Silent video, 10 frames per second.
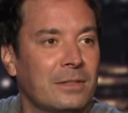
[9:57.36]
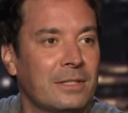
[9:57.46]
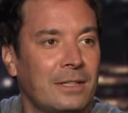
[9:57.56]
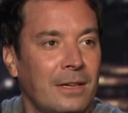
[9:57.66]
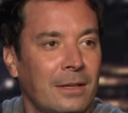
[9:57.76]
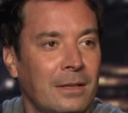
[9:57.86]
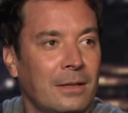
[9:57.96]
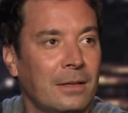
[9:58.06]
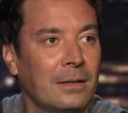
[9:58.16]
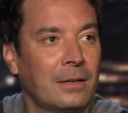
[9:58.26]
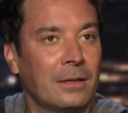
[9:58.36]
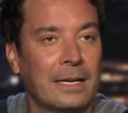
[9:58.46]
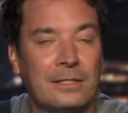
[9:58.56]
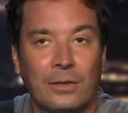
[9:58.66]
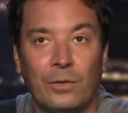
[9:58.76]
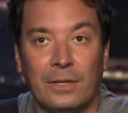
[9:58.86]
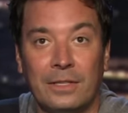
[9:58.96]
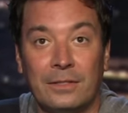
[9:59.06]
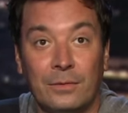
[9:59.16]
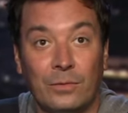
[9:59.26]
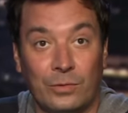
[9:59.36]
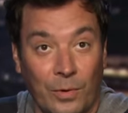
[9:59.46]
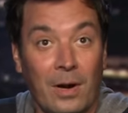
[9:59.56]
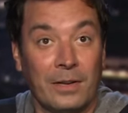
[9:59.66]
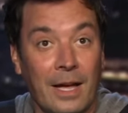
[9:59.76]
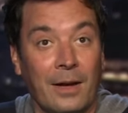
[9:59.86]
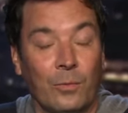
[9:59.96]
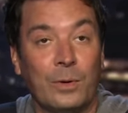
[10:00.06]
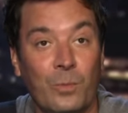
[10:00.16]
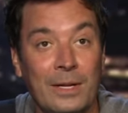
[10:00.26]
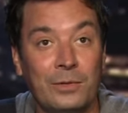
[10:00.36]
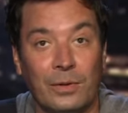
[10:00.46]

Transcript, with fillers: seen that? It's a, it's, Gerard, yeah, we went to